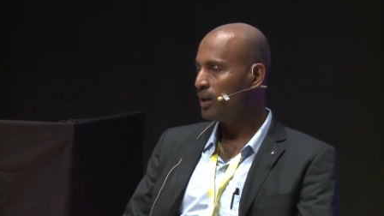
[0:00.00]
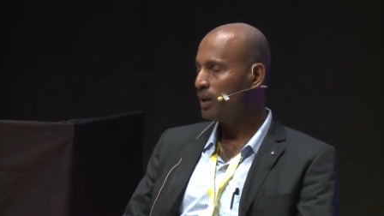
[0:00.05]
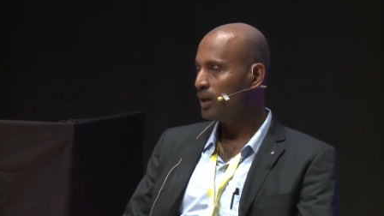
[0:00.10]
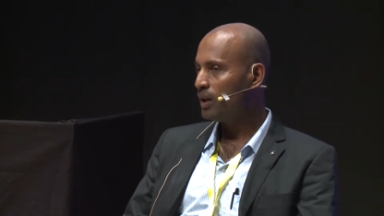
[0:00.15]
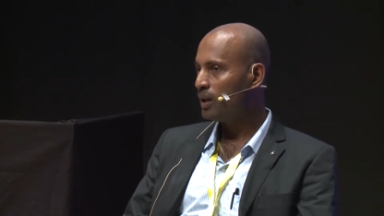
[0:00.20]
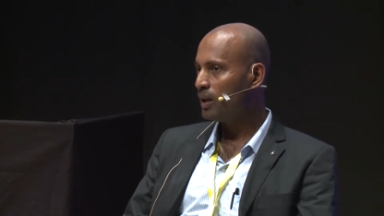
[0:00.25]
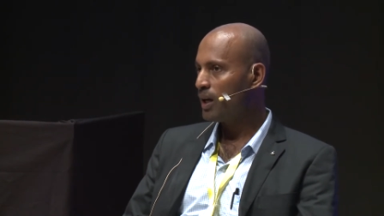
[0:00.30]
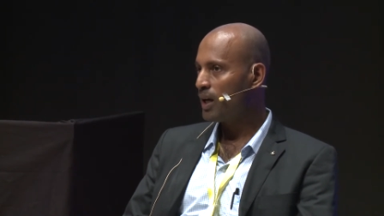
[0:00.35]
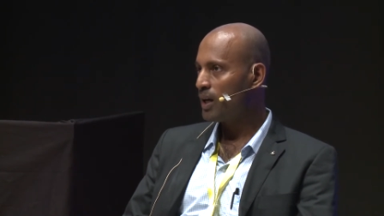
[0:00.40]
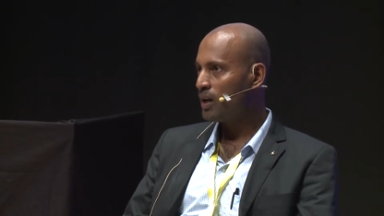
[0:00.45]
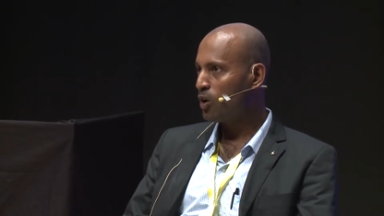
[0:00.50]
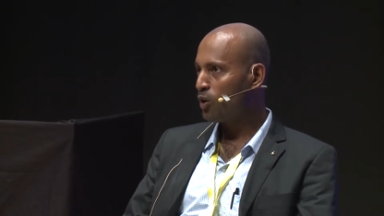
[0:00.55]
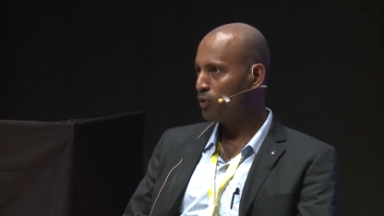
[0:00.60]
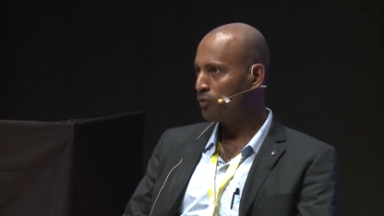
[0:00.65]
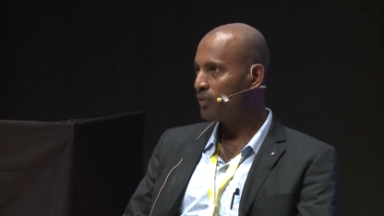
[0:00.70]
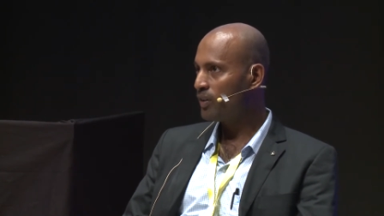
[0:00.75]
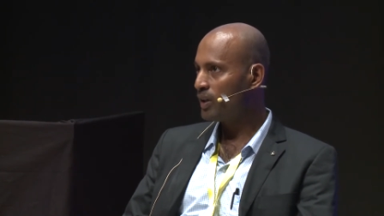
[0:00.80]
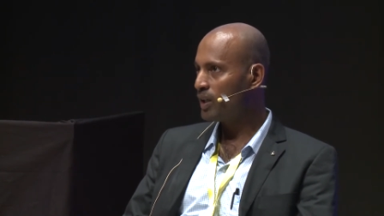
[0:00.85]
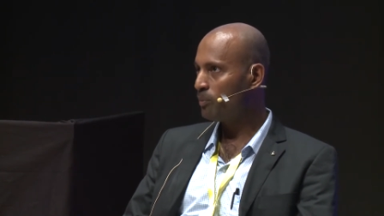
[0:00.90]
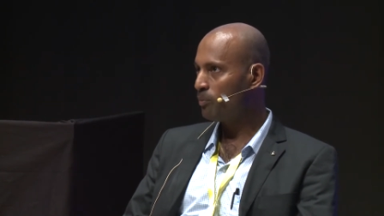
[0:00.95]

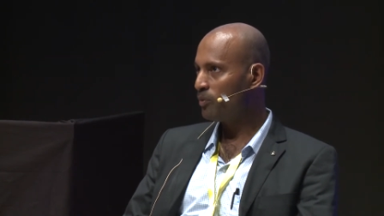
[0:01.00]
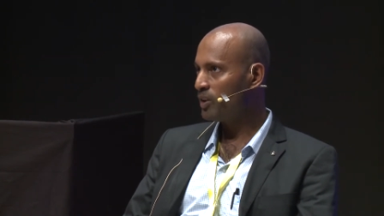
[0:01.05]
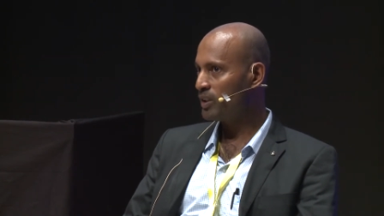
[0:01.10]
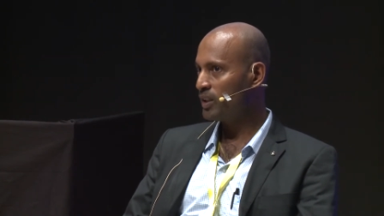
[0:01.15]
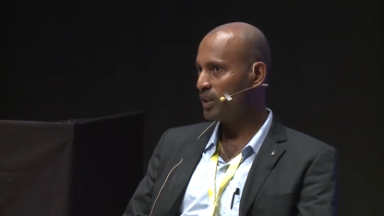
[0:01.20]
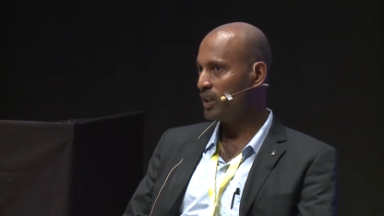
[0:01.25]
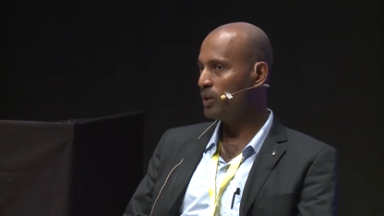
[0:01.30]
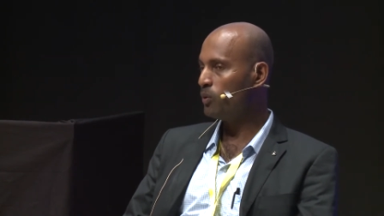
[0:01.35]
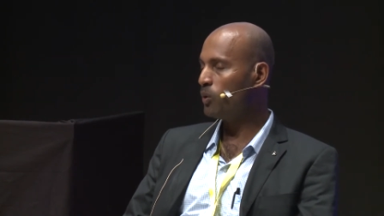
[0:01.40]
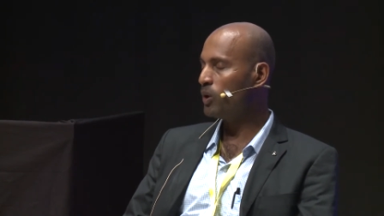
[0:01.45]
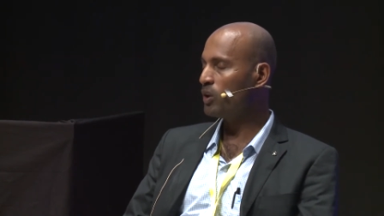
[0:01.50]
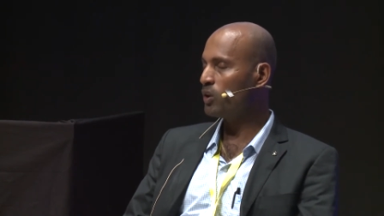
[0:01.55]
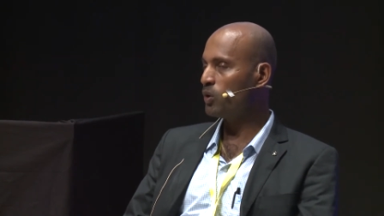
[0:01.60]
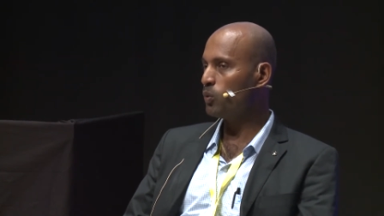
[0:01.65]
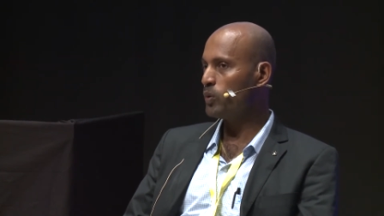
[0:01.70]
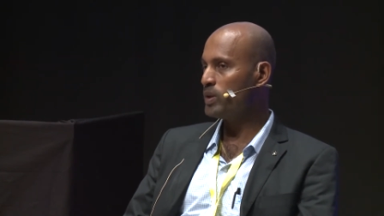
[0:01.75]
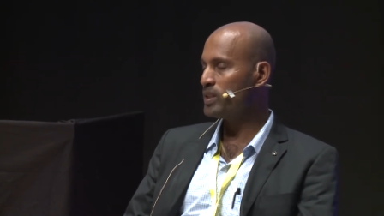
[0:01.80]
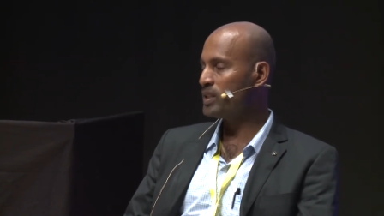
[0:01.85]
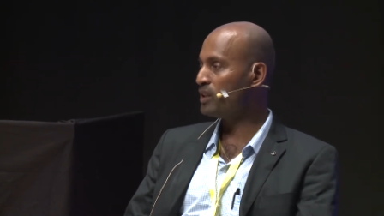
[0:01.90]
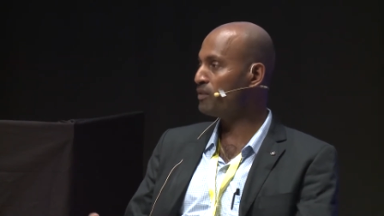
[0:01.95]
offered him whether he wanted to
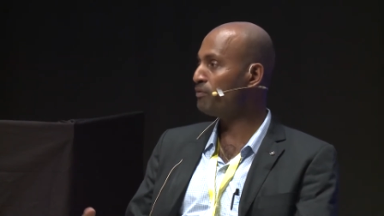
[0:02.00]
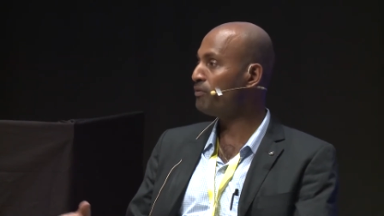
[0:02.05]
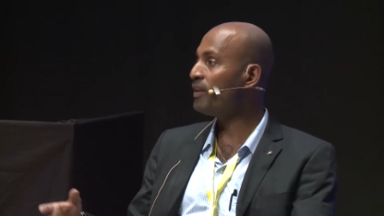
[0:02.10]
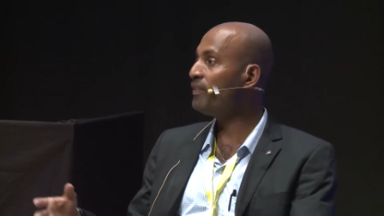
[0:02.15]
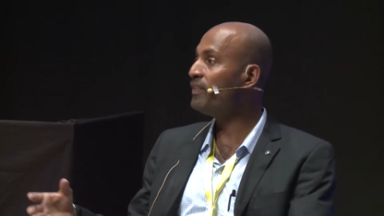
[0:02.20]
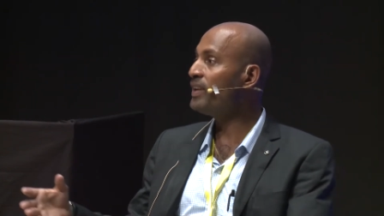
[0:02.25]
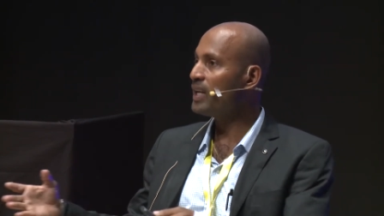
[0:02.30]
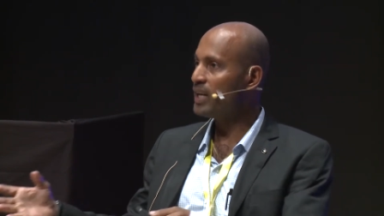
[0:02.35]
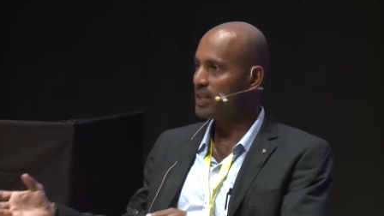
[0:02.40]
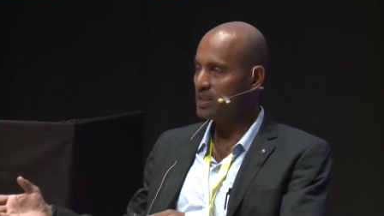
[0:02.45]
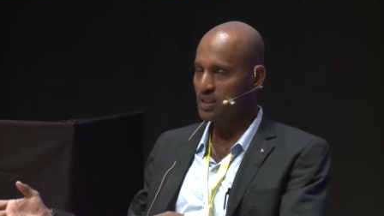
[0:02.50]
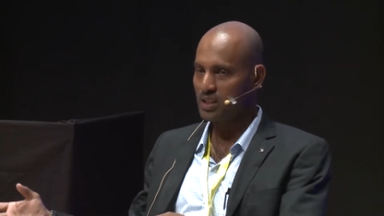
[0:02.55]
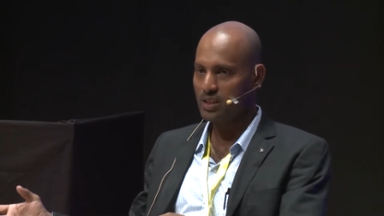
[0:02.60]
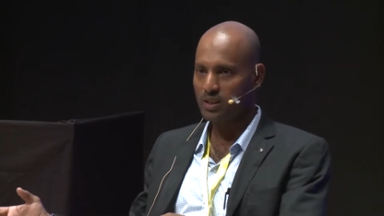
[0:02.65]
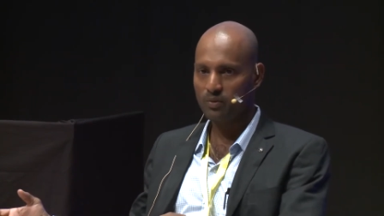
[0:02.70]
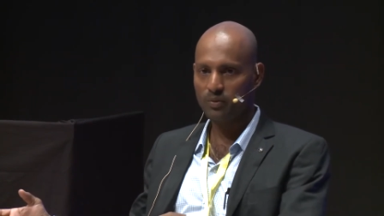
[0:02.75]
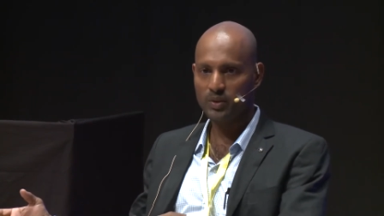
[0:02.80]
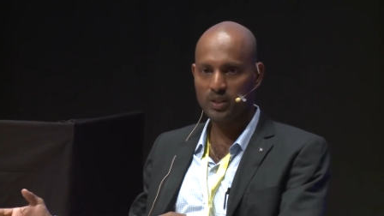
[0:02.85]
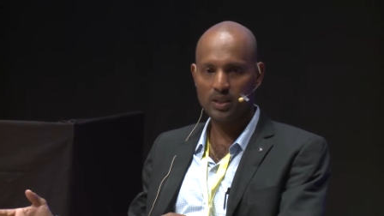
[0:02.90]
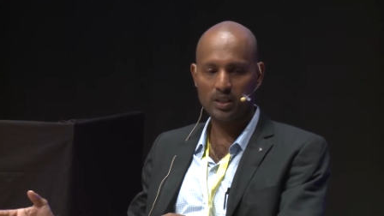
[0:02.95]
visit favelas,
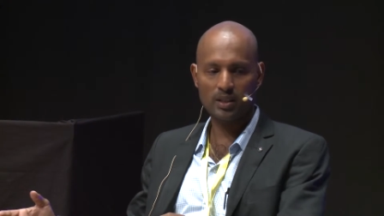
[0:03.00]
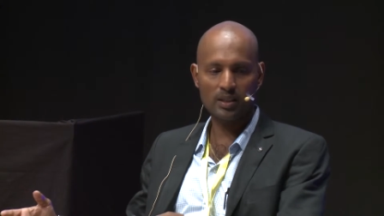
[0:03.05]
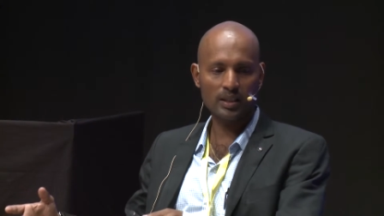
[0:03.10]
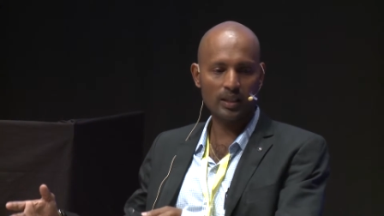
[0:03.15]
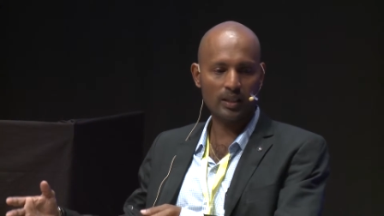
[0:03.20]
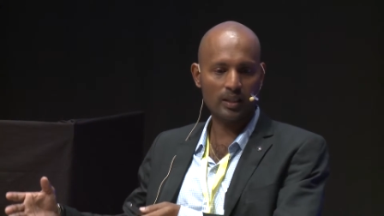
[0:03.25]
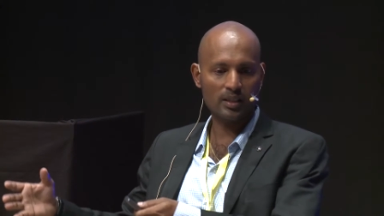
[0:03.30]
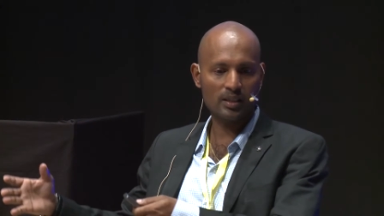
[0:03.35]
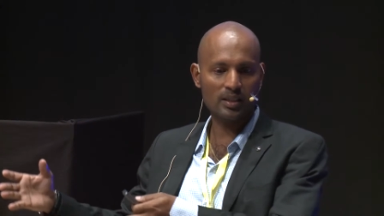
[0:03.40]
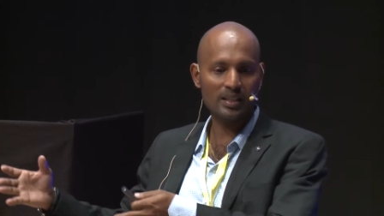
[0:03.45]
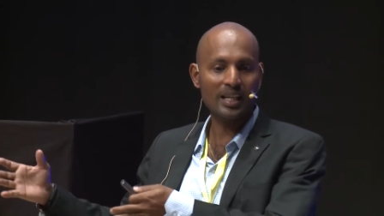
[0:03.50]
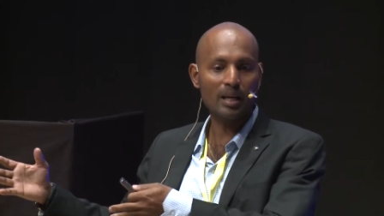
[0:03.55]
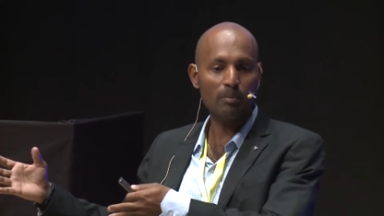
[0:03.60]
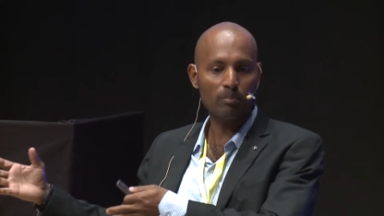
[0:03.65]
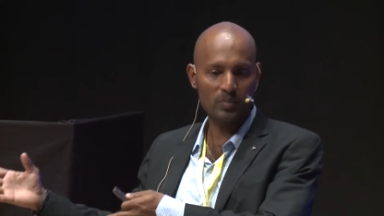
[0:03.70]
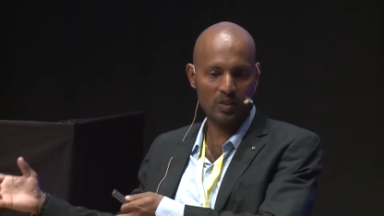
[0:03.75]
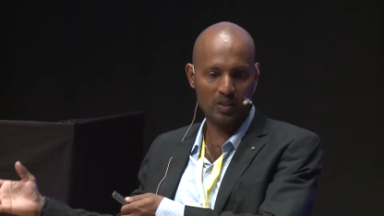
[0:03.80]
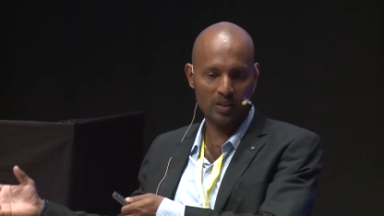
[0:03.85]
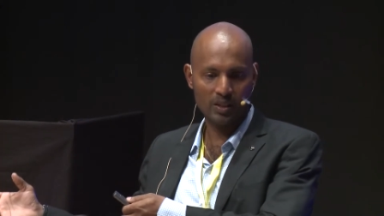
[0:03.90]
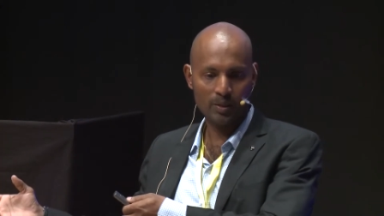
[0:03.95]
which is like a
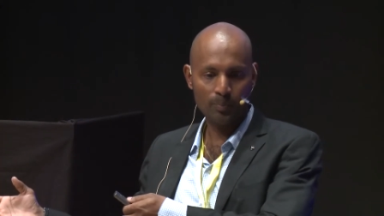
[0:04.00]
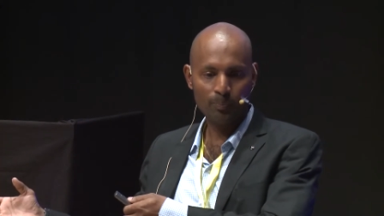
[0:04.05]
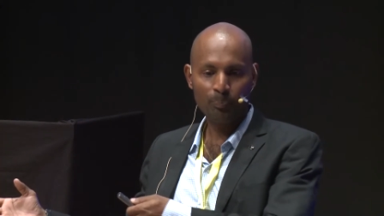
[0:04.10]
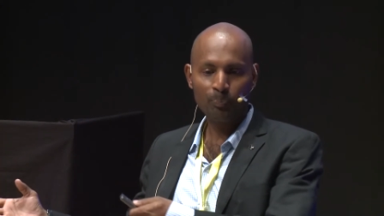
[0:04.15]
slums.